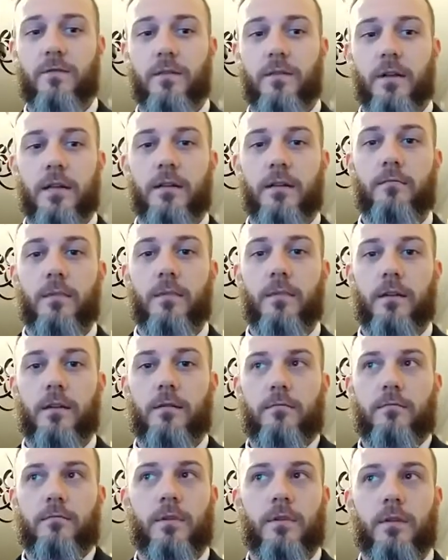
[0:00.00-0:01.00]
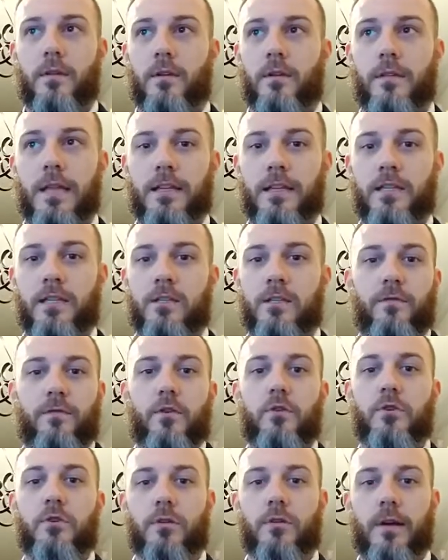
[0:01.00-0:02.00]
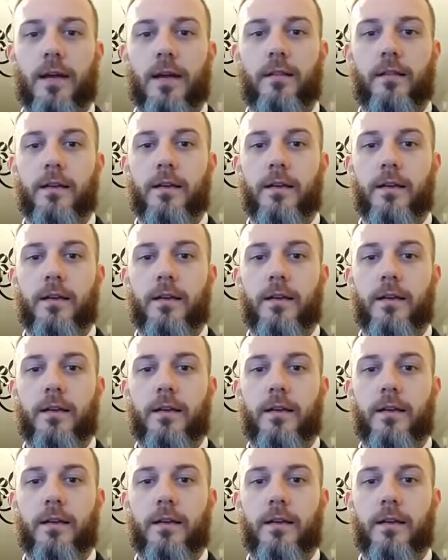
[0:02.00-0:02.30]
and that's the future, right?